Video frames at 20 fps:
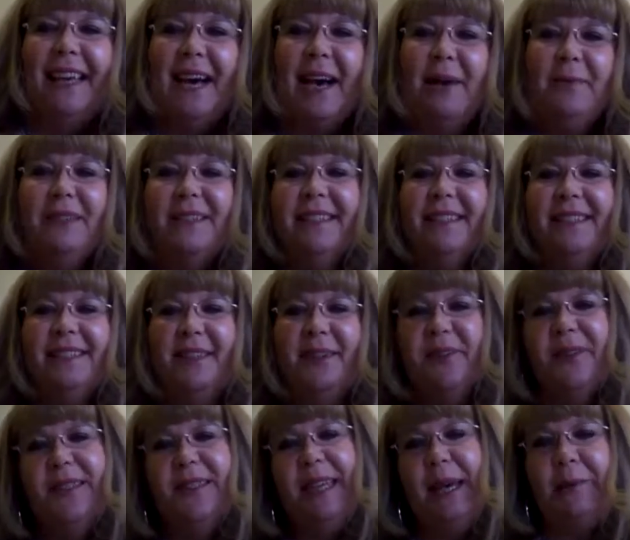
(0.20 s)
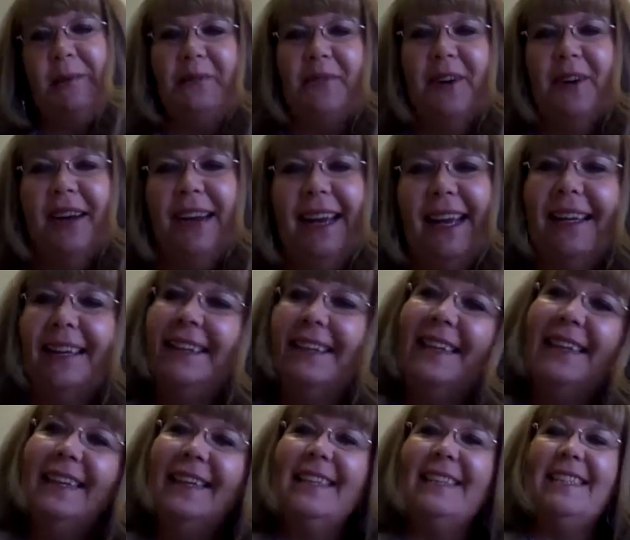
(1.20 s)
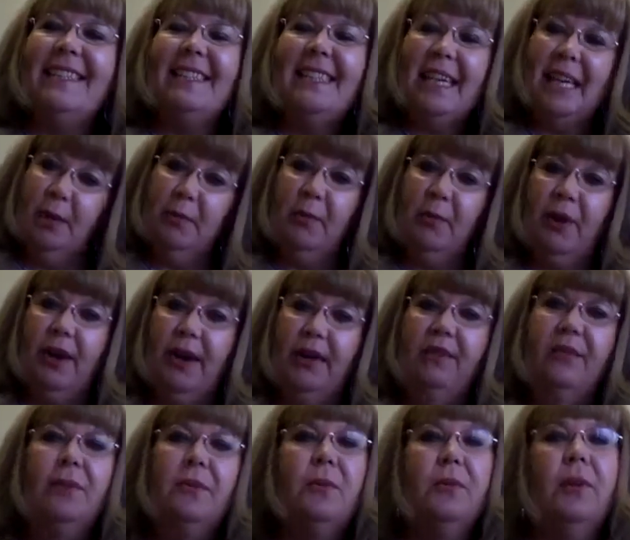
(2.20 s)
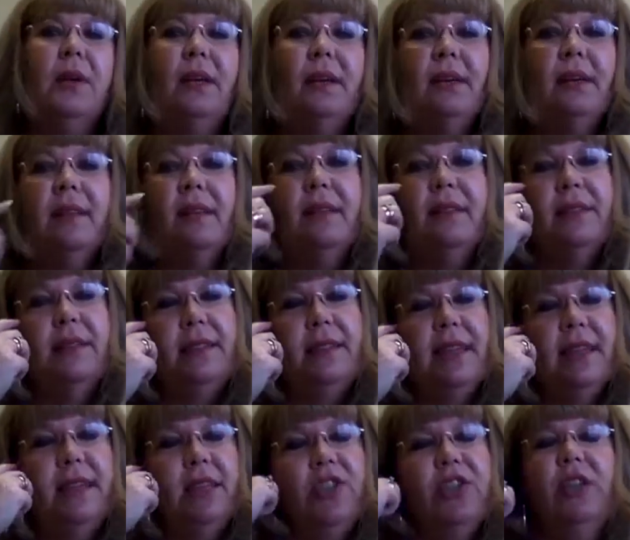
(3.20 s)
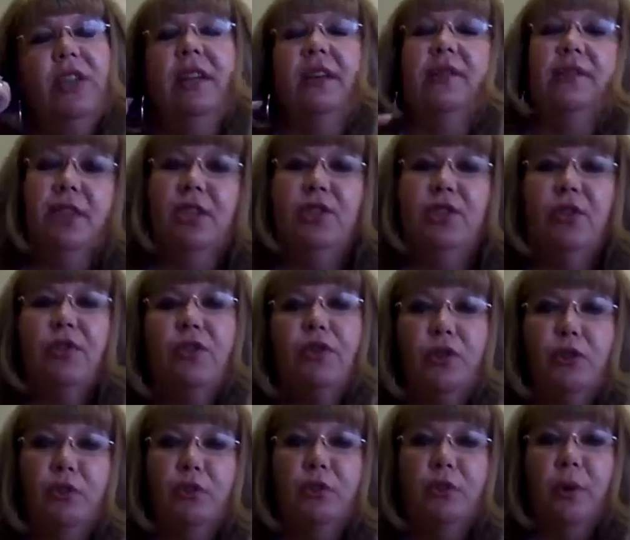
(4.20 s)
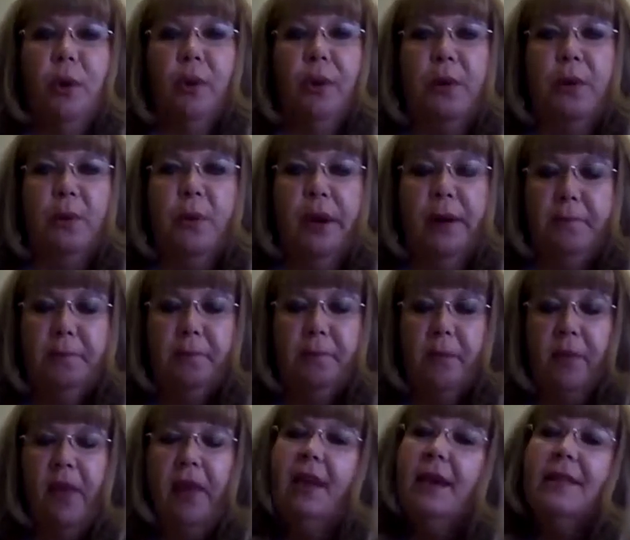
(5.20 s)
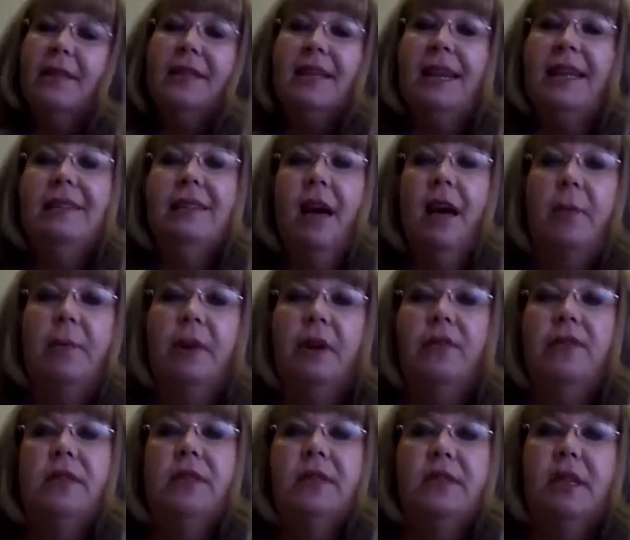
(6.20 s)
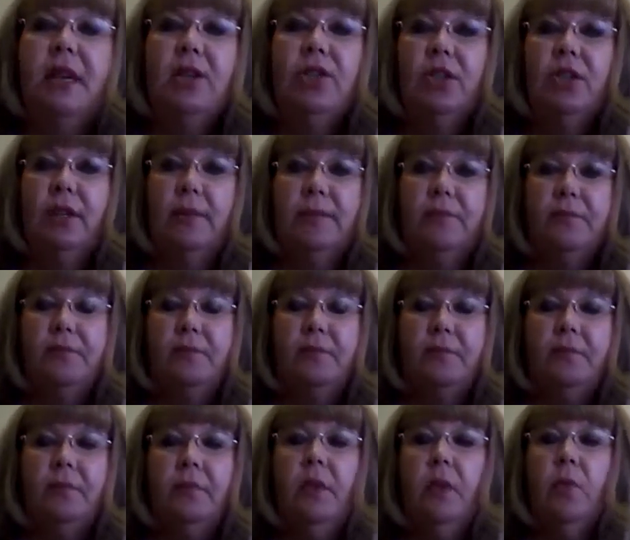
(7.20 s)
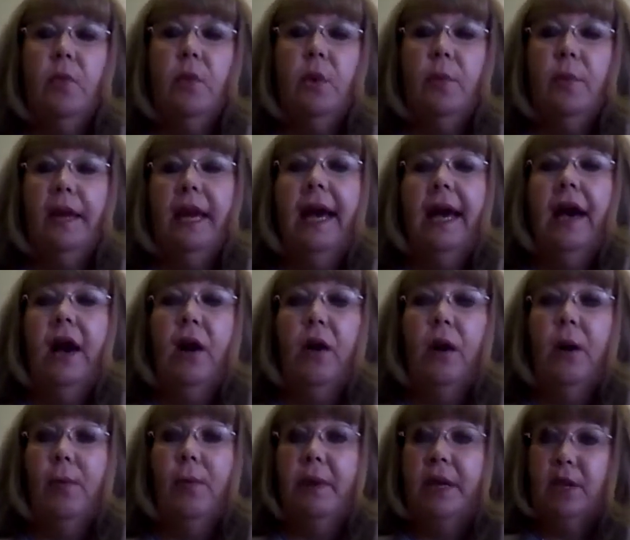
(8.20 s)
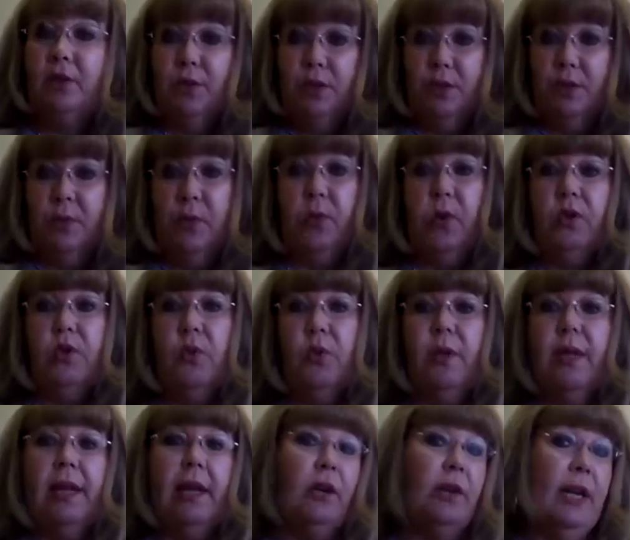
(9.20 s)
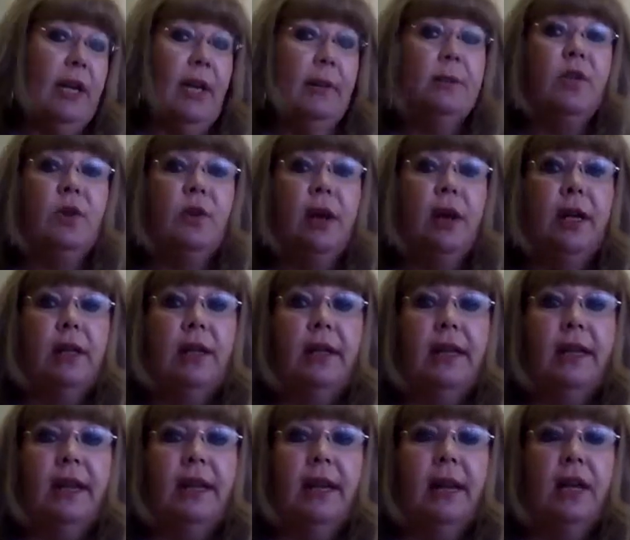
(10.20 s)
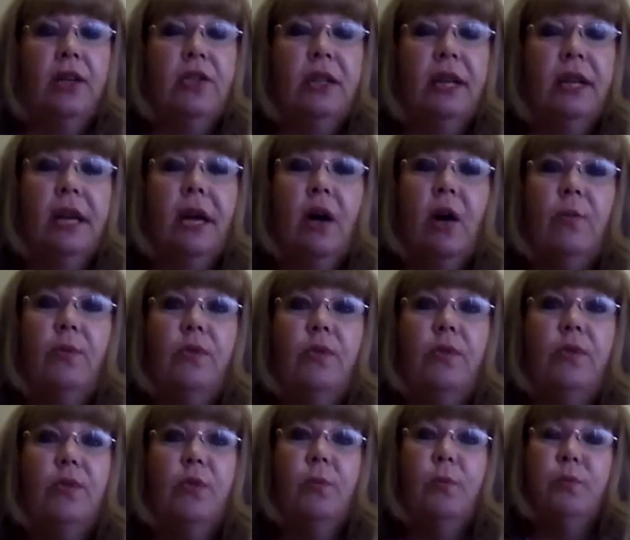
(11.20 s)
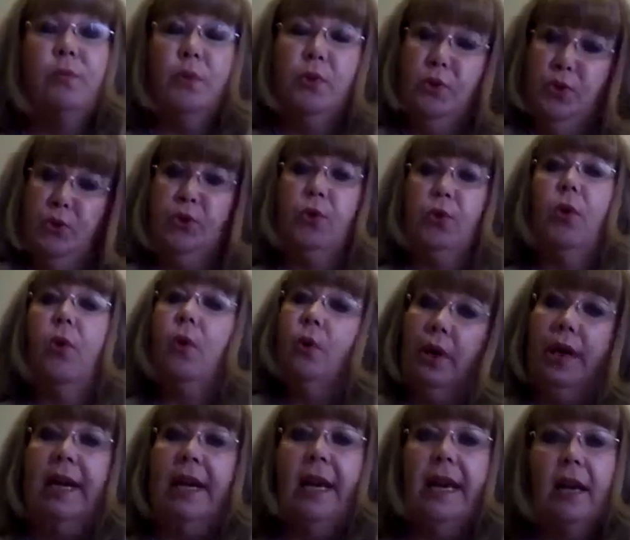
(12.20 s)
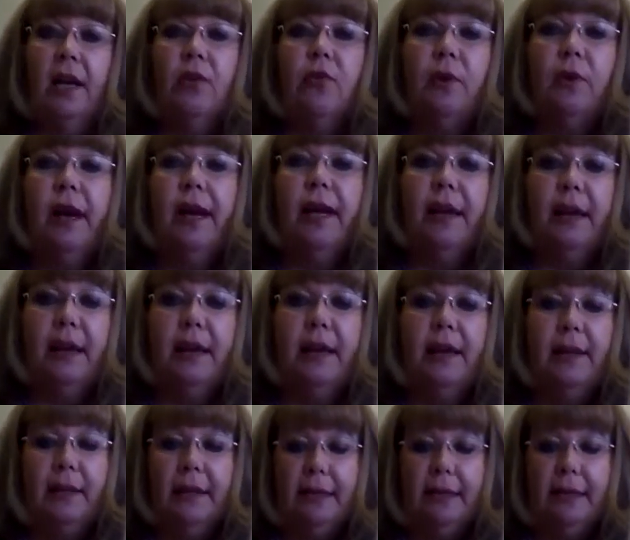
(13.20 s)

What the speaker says: Hi business owners, happy Friday. It's Tina Brown with this edition of Digital Clue 411. Today's topic of discussion will be how Pinterest boards, when they are named correctly, can actually help to boost your organic ranking.